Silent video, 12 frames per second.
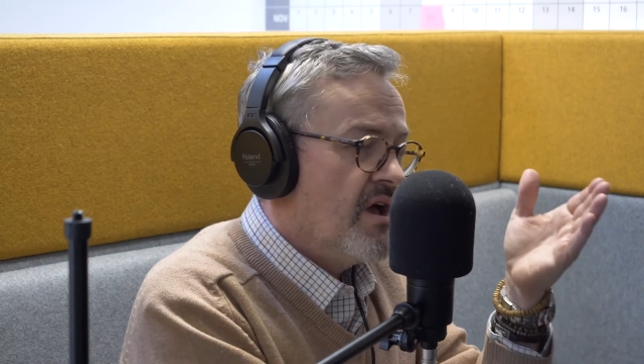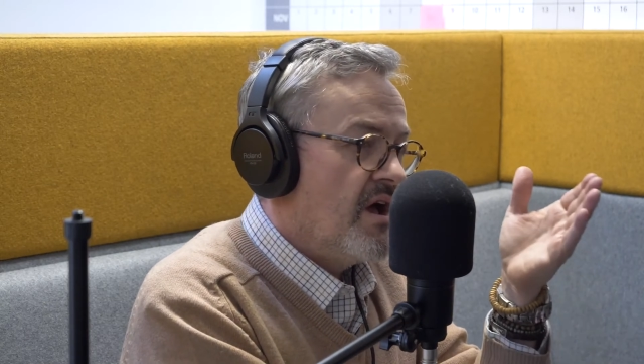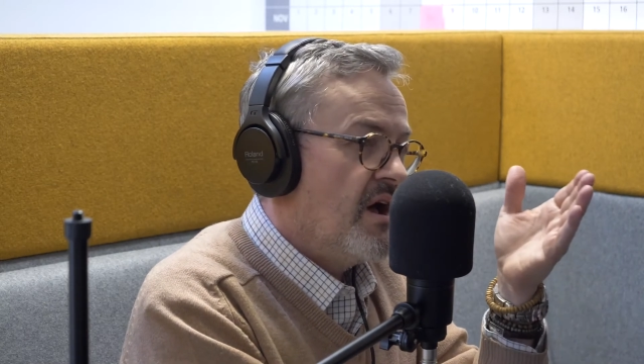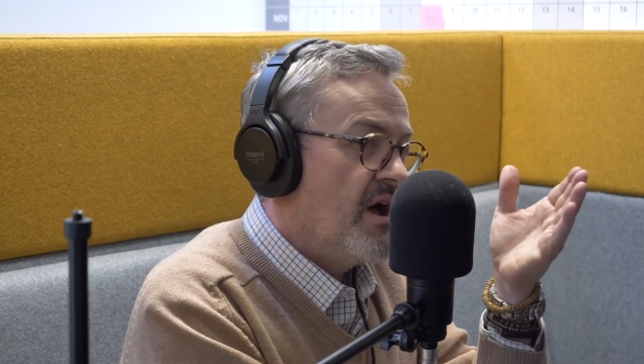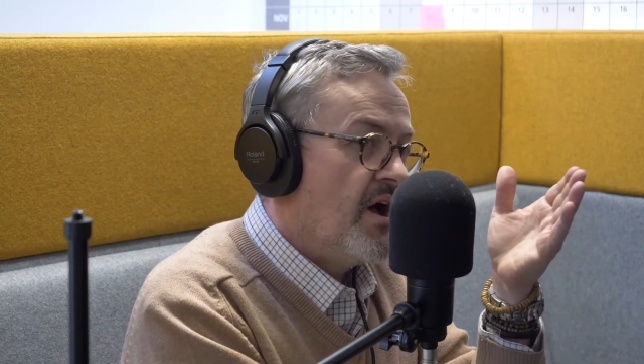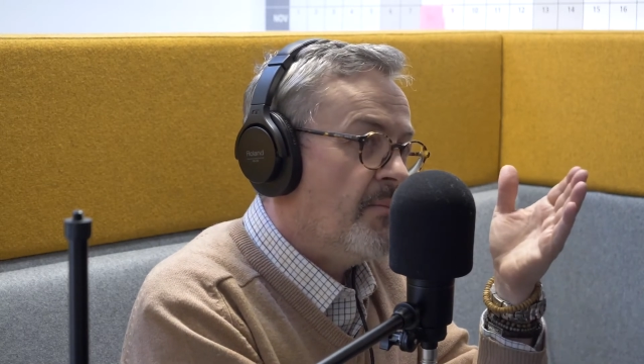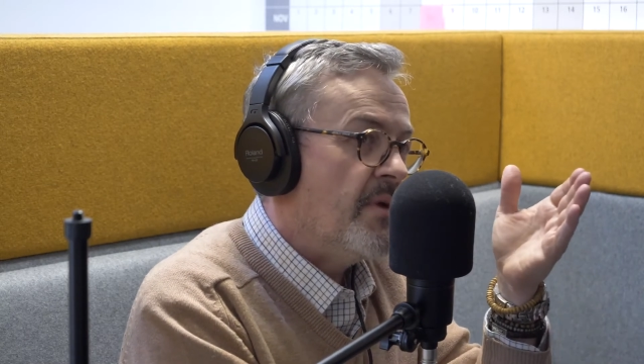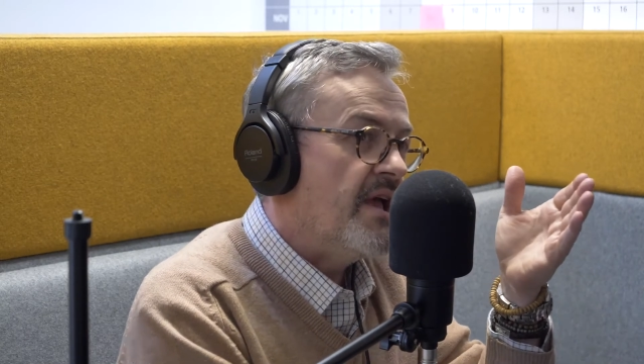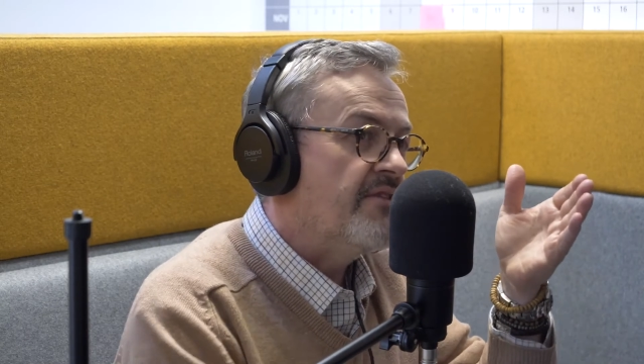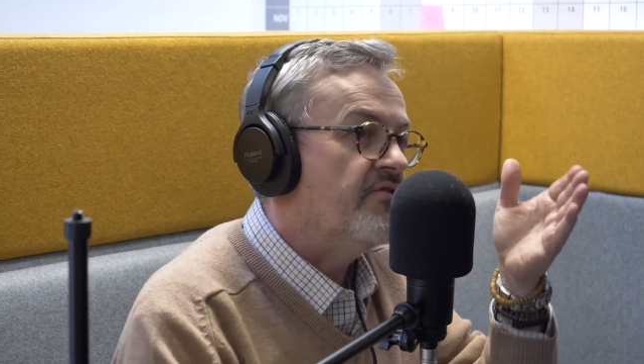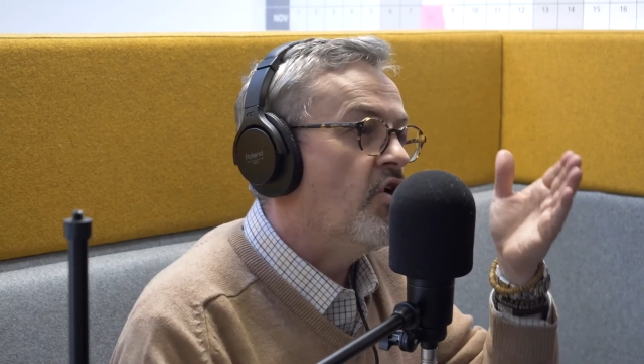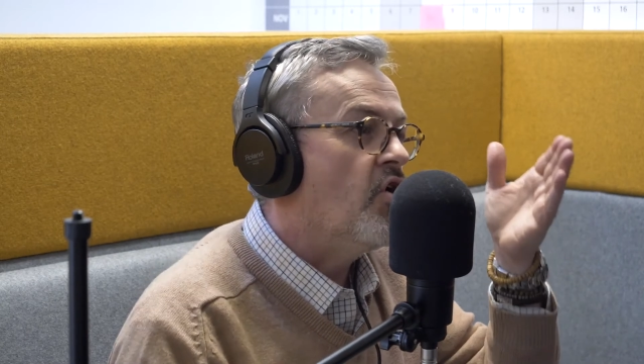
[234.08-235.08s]

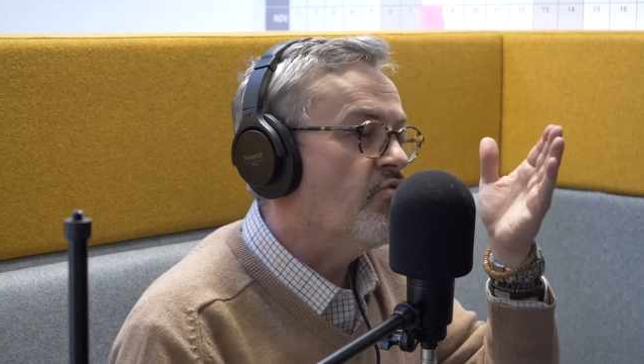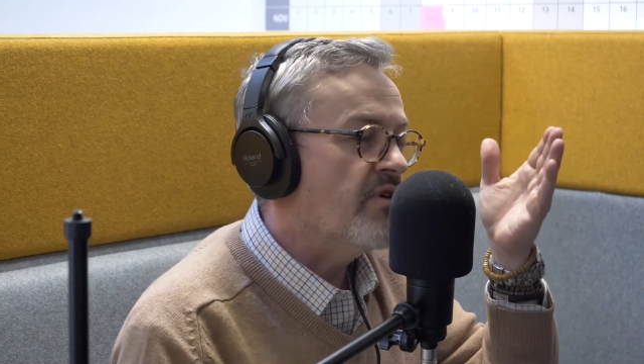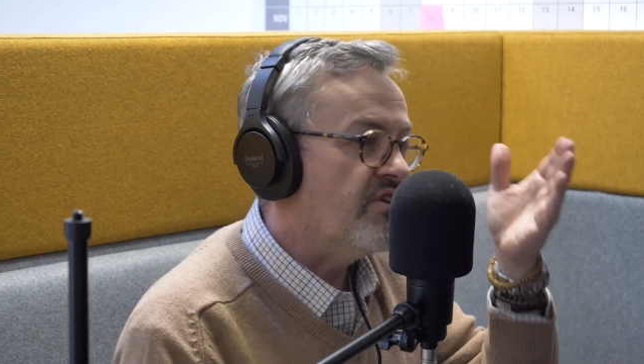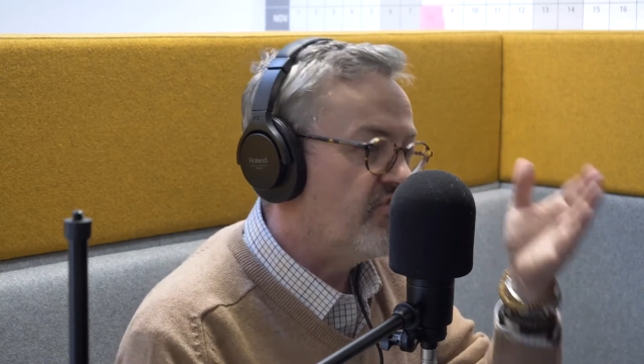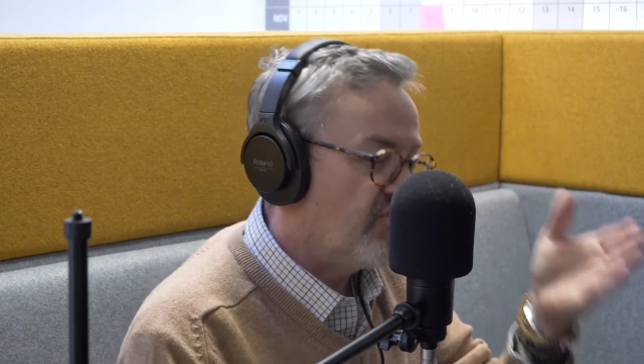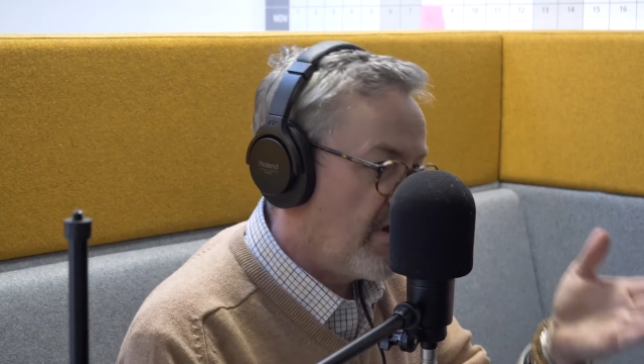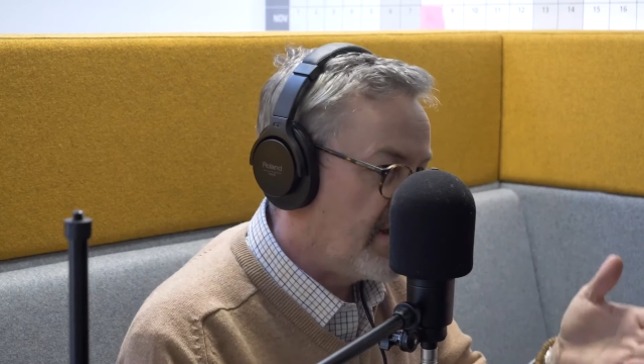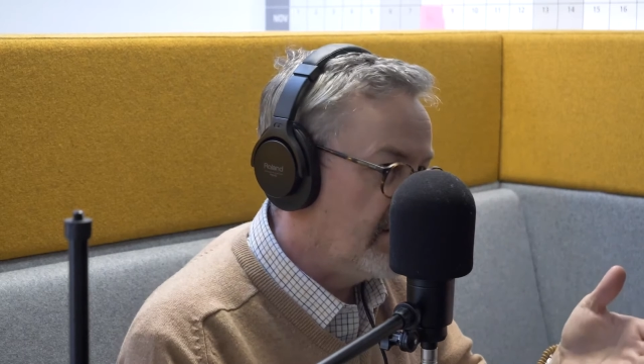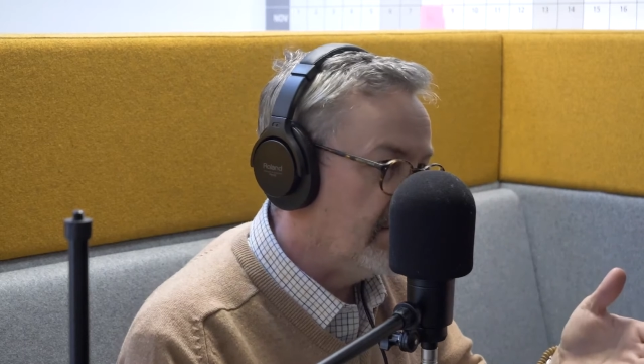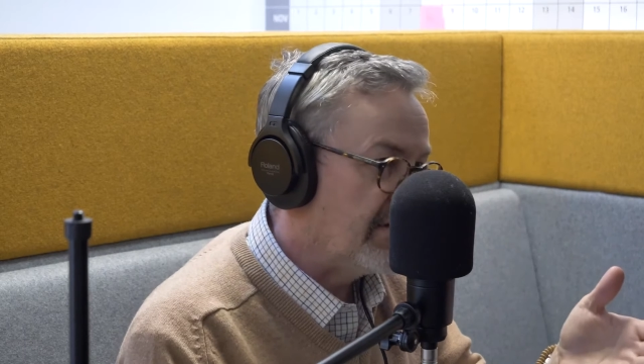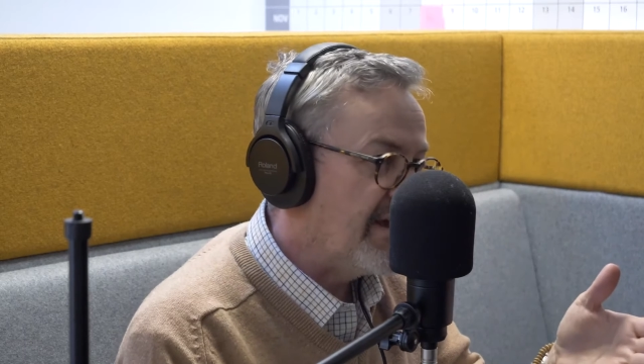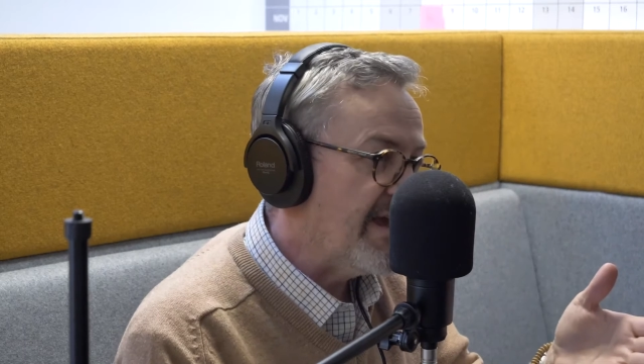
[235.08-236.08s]
if not
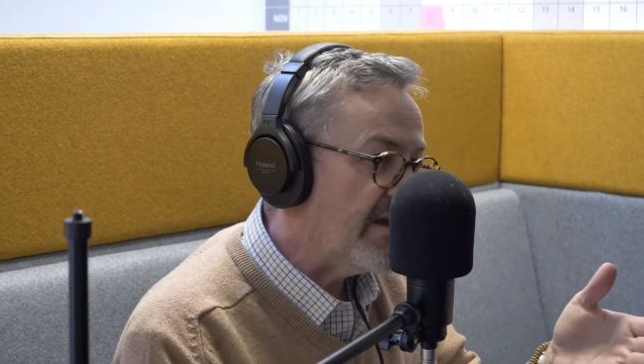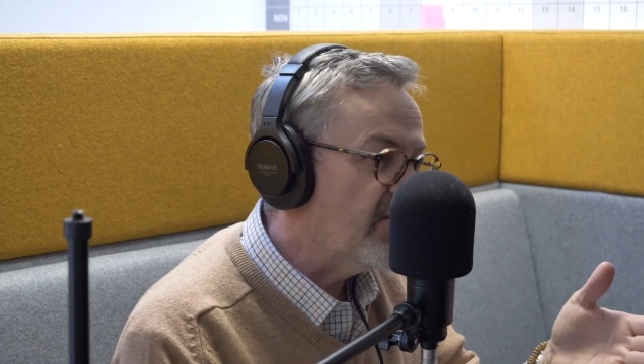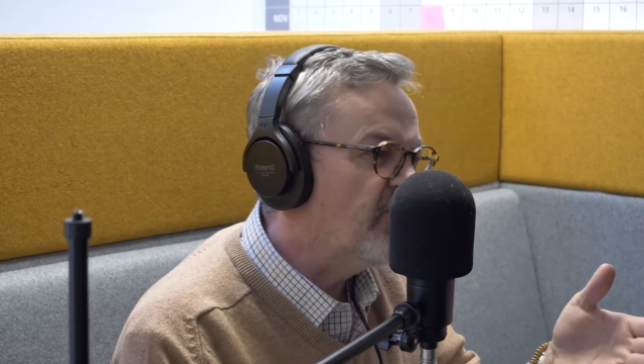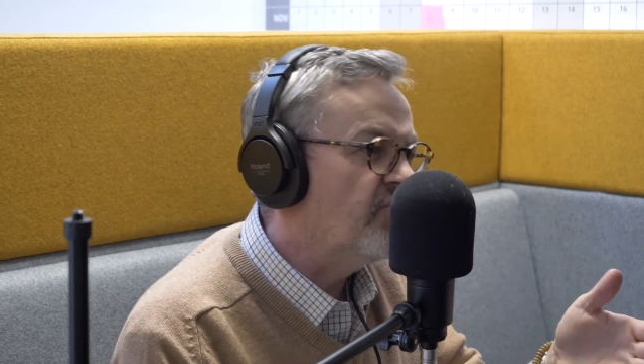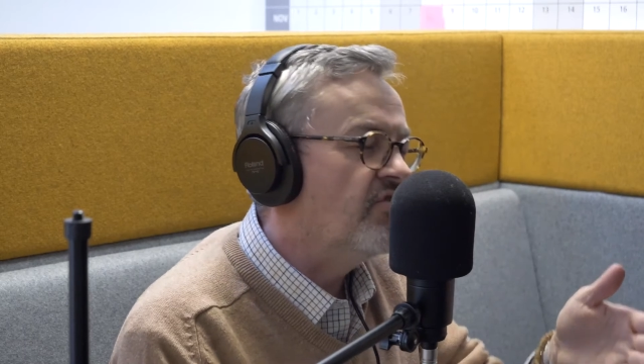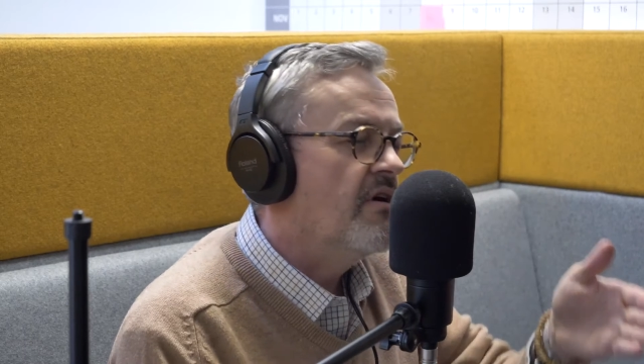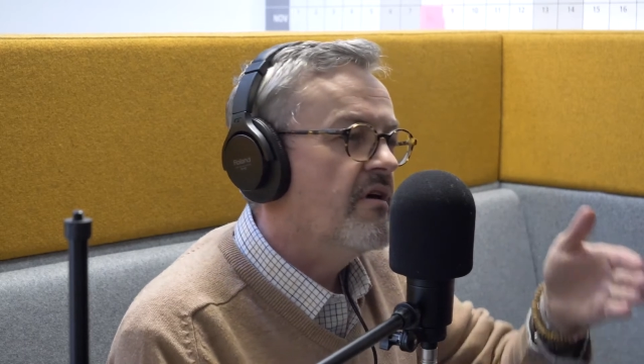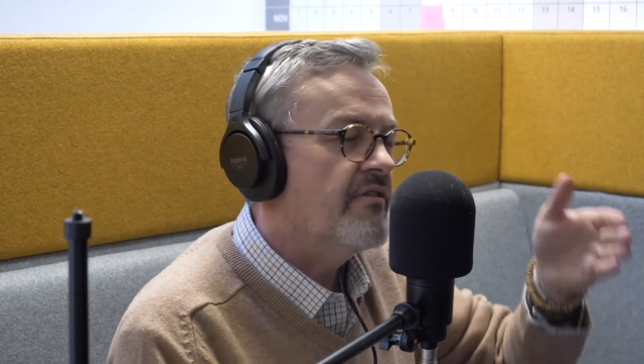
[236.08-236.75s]
recycled inks,